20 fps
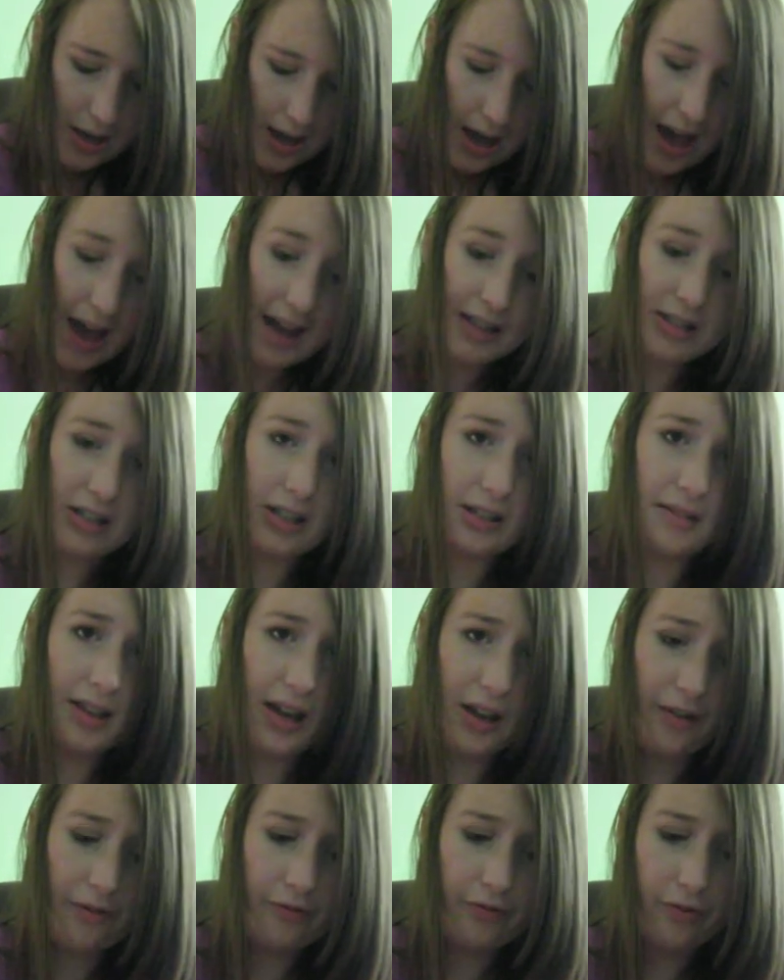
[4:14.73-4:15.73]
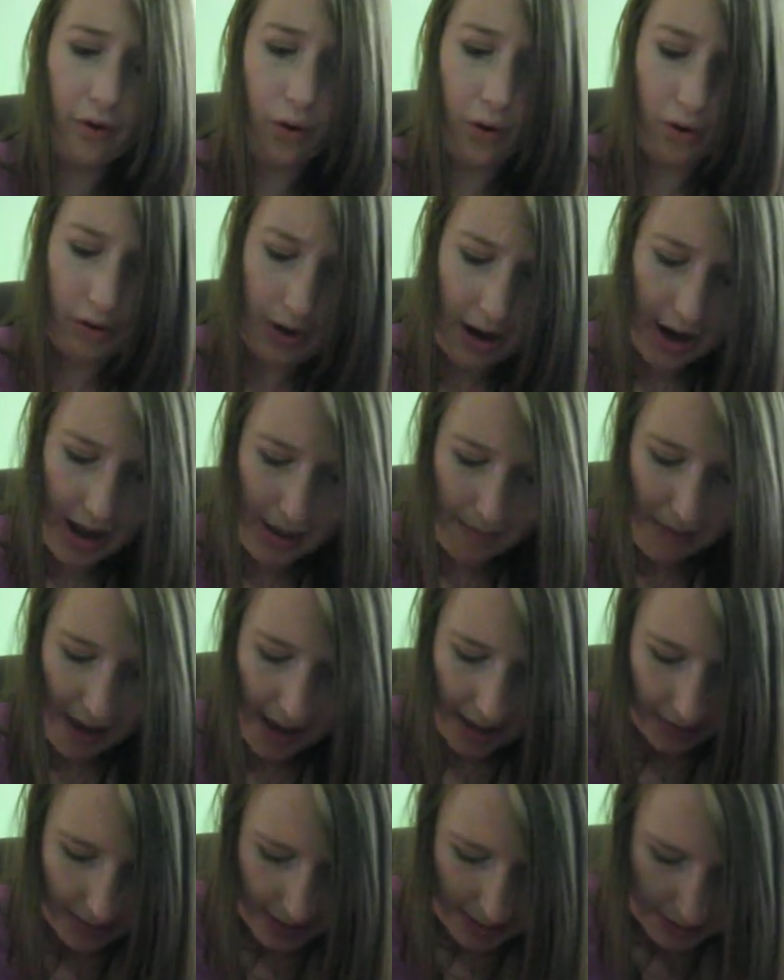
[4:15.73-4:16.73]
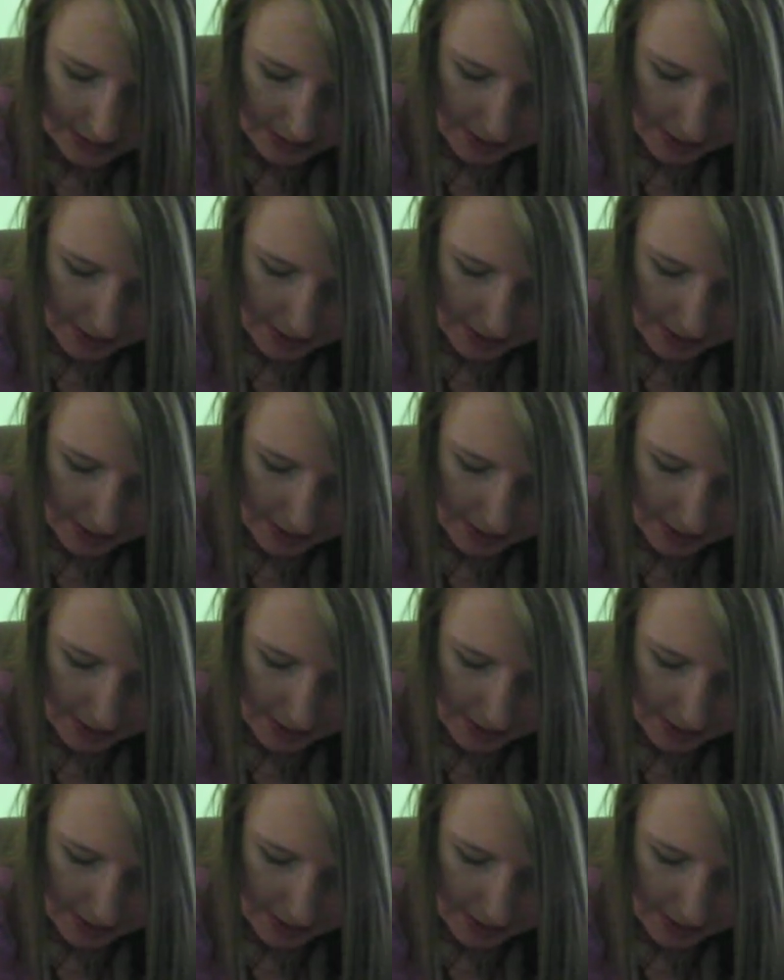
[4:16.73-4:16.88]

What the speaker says: I took like 4 eye palettes.